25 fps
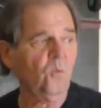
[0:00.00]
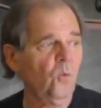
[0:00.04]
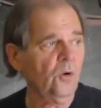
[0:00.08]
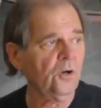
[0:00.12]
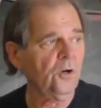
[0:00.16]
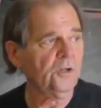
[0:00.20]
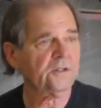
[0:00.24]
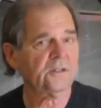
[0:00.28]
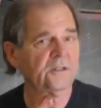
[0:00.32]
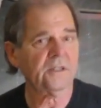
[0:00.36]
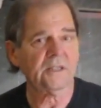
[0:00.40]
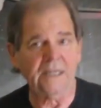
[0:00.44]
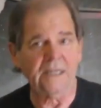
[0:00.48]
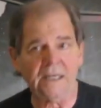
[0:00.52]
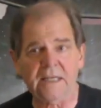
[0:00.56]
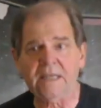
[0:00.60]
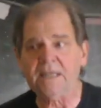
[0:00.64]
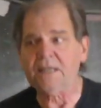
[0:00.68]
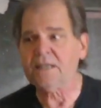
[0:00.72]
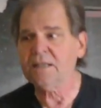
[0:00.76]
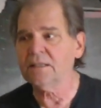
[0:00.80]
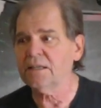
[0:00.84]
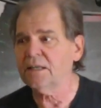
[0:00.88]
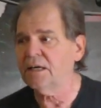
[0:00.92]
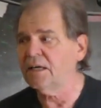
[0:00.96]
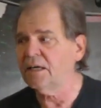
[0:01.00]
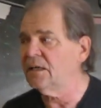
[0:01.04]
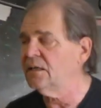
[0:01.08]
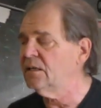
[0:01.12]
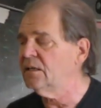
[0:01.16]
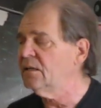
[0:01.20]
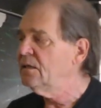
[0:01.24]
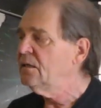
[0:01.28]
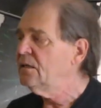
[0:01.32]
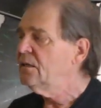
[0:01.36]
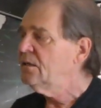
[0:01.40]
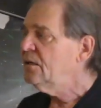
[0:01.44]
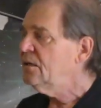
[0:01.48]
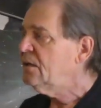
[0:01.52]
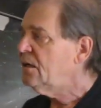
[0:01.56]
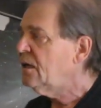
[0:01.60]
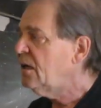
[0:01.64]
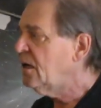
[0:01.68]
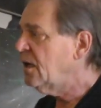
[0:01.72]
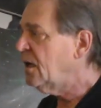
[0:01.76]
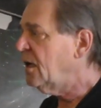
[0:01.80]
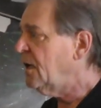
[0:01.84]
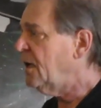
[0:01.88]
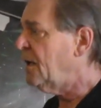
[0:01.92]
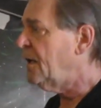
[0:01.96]
work to get it clean.
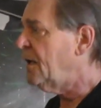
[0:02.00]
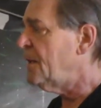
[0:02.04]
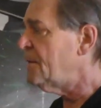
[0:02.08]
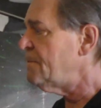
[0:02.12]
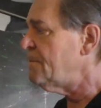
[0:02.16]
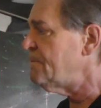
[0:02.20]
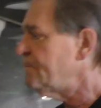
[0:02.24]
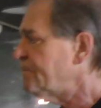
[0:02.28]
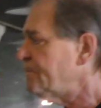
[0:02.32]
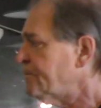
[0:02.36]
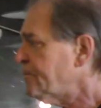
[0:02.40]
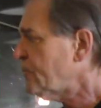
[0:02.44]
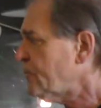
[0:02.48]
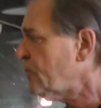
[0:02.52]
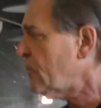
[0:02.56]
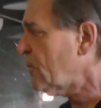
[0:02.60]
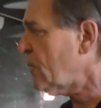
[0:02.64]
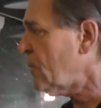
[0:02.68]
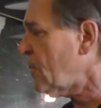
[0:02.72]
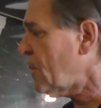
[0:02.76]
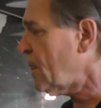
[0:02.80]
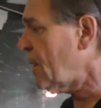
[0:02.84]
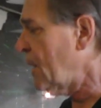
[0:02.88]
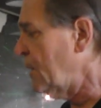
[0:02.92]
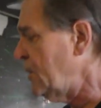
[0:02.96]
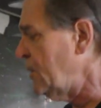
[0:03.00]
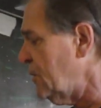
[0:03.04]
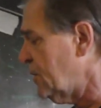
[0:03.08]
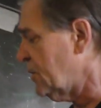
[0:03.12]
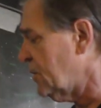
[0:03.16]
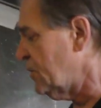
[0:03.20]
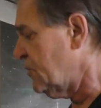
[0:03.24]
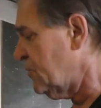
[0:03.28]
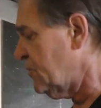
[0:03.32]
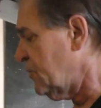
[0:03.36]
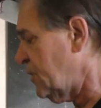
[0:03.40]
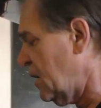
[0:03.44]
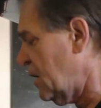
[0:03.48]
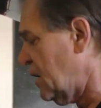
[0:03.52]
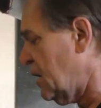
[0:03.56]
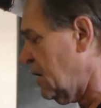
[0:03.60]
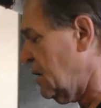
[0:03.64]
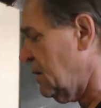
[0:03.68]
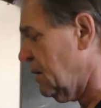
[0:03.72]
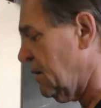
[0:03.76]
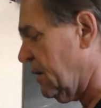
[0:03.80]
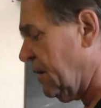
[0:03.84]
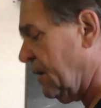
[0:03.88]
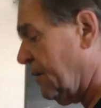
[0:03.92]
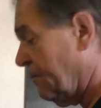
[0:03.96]
And you can
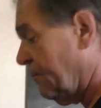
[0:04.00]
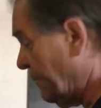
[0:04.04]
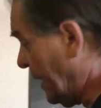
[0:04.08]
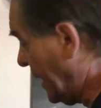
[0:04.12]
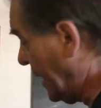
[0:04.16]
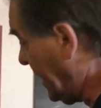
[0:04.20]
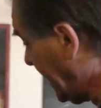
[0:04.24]
see my